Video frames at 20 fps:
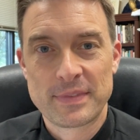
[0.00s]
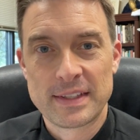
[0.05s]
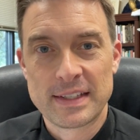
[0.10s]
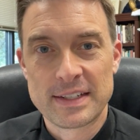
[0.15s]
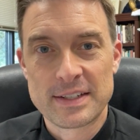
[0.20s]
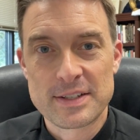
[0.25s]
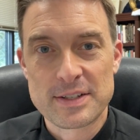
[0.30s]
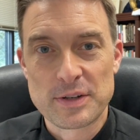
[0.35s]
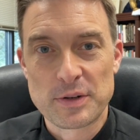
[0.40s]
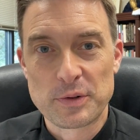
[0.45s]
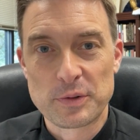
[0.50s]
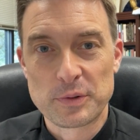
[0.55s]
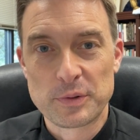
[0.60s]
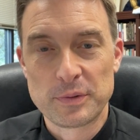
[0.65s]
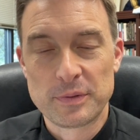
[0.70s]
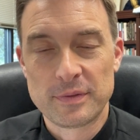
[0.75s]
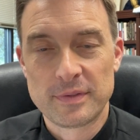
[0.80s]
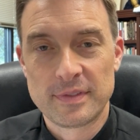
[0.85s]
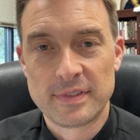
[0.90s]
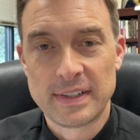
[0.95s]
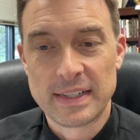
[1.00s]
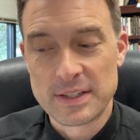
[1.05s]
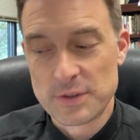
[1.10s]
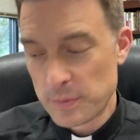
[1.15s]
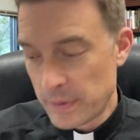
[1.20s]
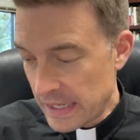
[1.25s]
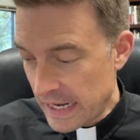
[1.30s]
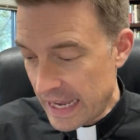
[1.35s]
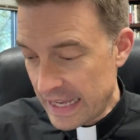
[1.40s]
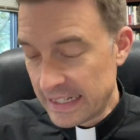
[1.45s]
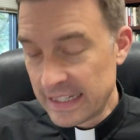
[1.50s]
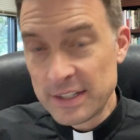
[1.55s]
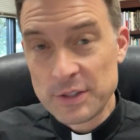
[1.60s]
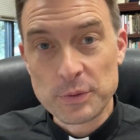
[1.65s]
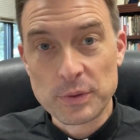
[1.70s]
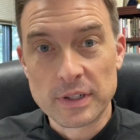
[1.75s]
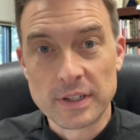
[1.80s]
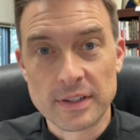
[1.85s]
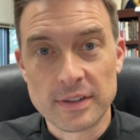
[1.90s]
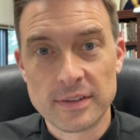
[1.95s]
And so as we head
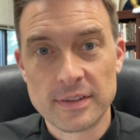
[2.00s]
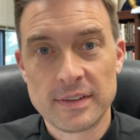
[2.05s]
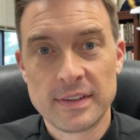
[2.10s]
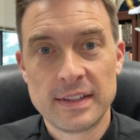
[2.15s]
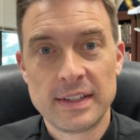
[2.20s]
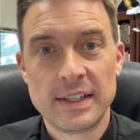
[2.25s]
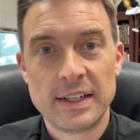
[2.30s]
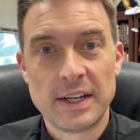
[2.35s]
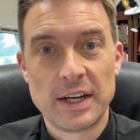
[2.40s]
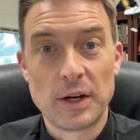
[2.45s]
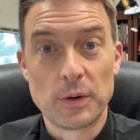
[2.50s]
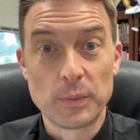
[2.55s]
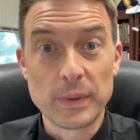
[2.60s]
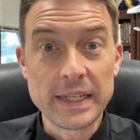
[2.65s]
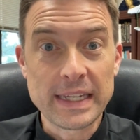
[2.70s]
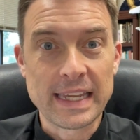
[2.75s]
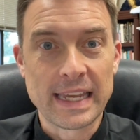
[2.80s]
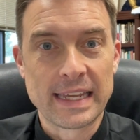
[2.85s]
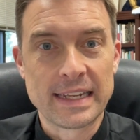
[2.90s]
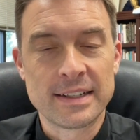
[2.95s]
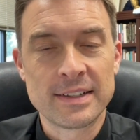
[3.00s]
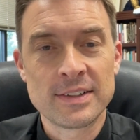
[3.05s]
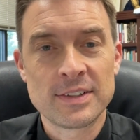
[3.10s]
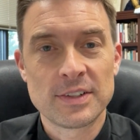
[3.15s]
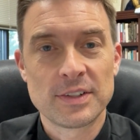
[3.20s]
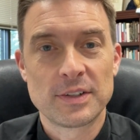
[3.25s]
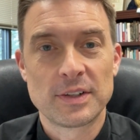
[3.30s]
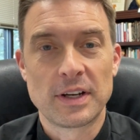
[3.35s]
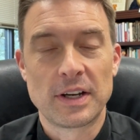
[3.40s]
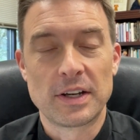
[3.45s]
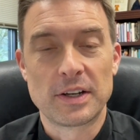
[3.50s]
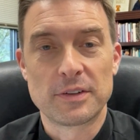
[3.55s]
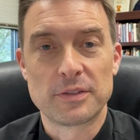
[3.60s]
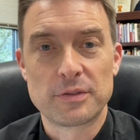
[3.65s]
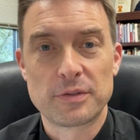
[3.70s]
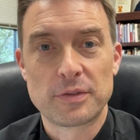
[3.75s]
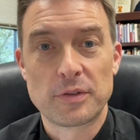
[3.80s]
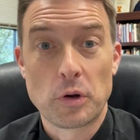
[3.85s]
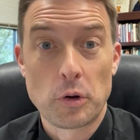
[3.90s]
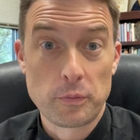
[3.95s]
into a weekend
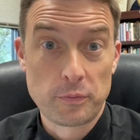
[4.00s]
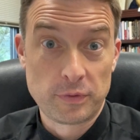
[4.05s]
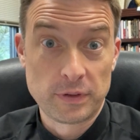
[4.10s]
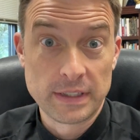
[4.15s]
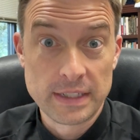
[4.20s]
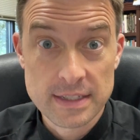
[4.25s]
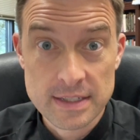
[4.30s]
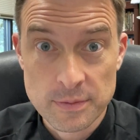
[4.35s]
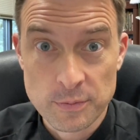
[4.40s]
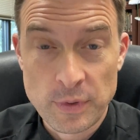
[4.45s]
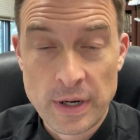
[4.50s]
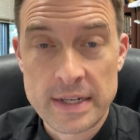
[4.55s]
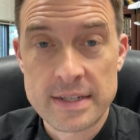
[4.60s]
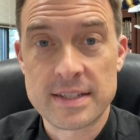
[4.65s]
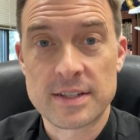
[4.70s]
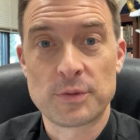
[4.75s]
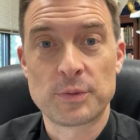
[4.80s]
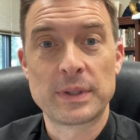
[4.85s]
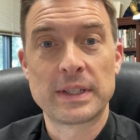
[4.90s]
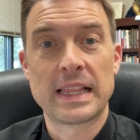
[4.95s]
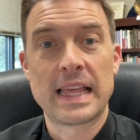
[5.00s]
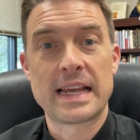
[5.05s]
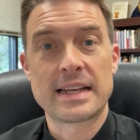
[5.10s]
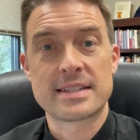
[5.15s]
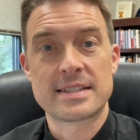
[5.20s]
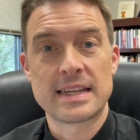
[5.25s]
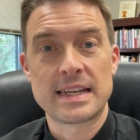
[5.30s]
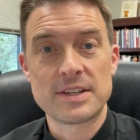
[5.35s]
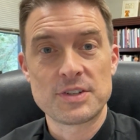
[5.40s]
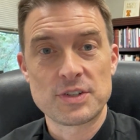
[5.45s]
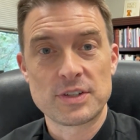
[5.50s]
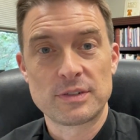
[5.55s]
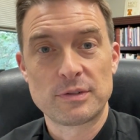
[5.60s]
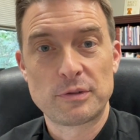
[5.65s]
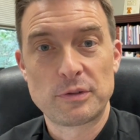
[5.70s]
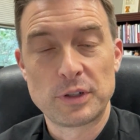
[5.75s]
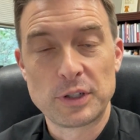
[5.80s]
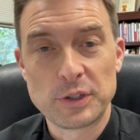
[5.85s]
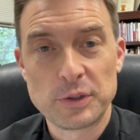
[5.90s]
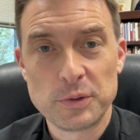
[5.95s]
of hopefully some rest and relaxation
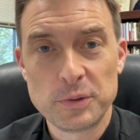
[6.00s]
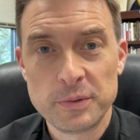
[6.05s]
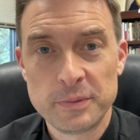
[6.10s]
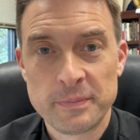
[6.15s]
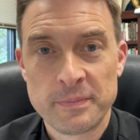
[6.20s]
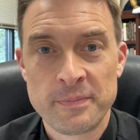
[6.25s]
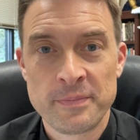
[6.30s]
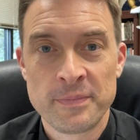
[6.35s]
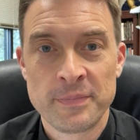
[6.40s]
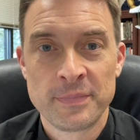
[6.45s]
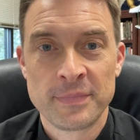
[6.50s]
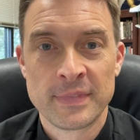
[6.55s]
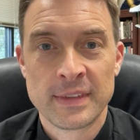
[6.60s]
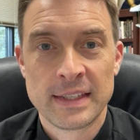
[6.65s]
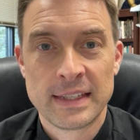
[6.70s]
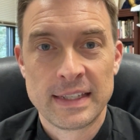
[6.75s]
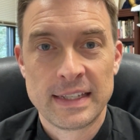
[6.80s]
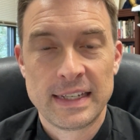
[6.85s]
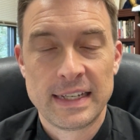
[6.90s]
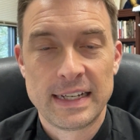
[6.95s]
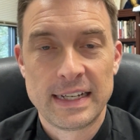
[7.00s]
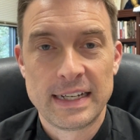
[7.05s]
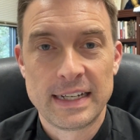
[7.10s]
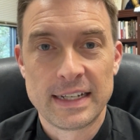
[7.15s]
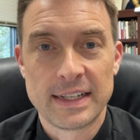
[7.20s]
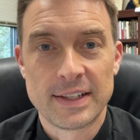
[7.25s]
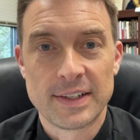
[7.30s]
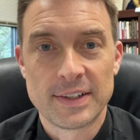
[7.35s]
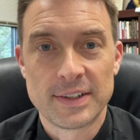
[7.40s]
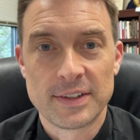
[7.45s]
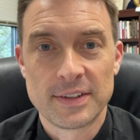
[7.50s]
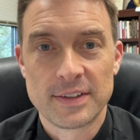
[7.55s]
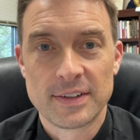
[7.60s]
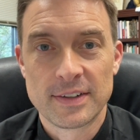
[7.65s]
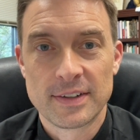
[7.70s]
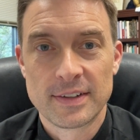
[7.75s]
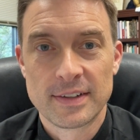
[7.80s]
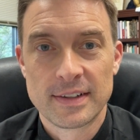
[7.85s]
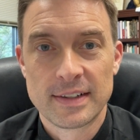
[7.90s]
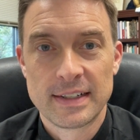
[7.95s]
for you, I
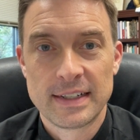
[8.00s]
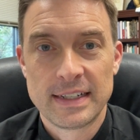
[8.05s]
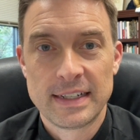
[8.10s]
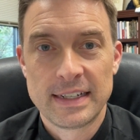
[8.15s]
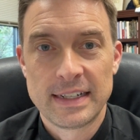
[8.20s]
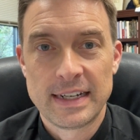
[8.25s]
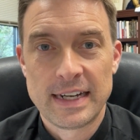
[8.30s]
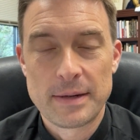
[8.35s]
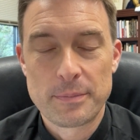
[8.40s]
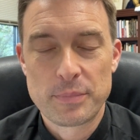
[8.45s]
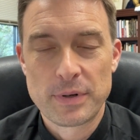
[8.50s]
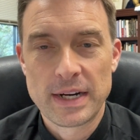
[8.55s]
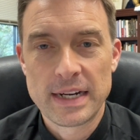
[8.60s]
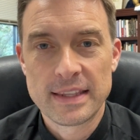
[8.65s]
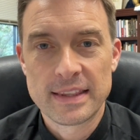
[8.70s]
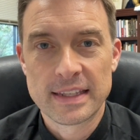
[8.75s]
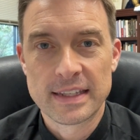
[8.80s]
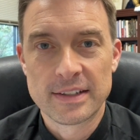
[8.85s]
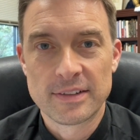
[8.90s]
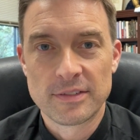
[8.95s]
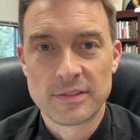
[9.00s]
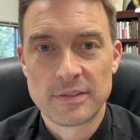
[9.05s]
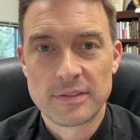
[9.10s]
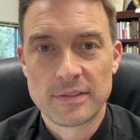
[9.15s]
pray that